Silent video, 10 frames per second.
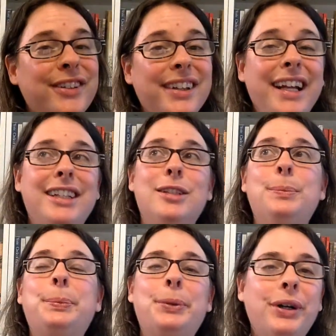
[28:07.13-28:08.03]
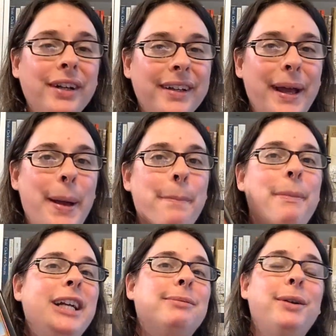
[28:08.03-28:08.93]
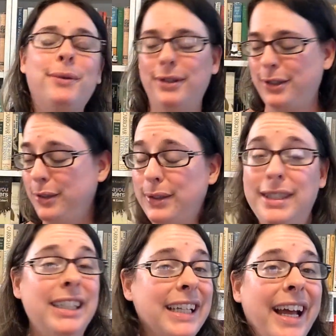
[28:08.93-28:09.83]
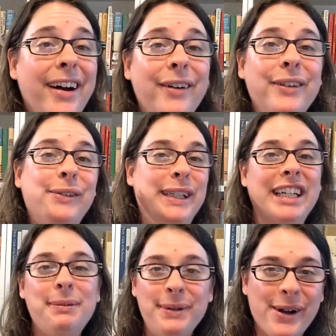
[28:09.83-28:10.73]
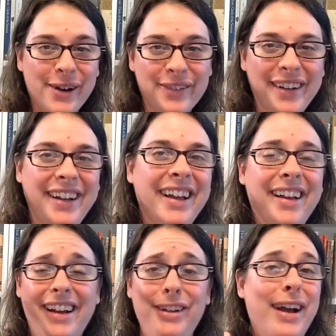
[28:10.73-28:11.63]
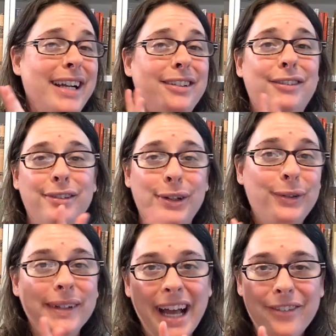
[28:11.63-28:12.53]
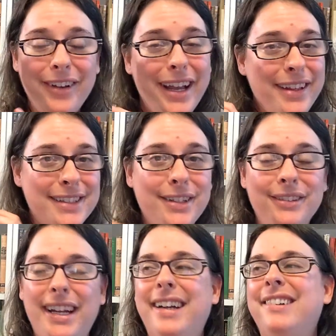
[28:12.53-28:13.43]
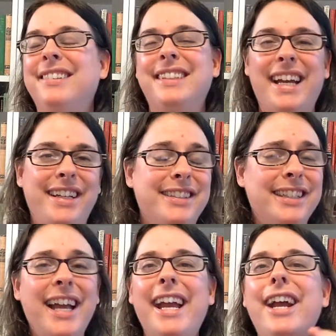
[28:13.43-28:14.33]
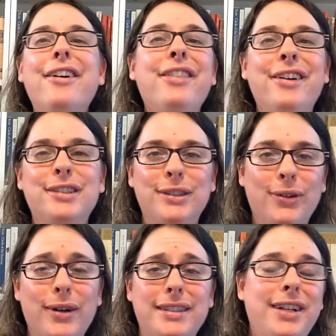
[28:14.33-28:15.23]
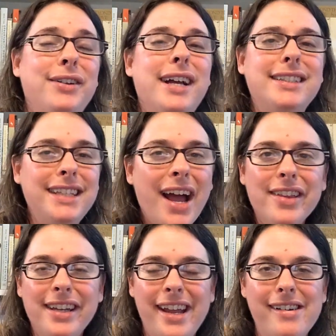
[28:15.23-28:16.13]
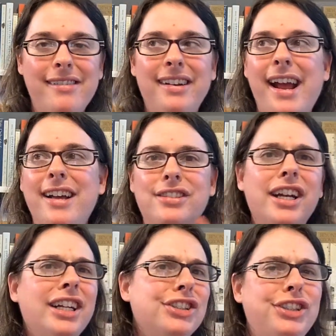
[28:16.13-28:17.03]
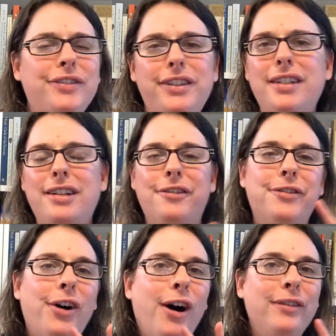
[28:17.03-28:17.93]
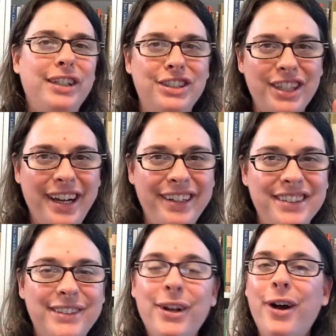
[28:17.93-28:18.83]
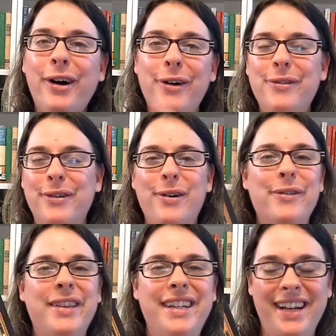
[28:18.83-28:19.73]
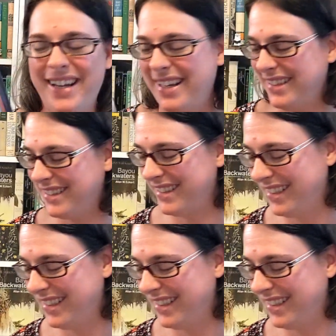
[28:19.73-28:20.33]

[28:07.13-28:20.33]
feel like this book makes me want to sit down with a cup of coffee at a little local cafe in these little towns and just hear their stories, and see how the town has shifted and evolved and changed over the decades.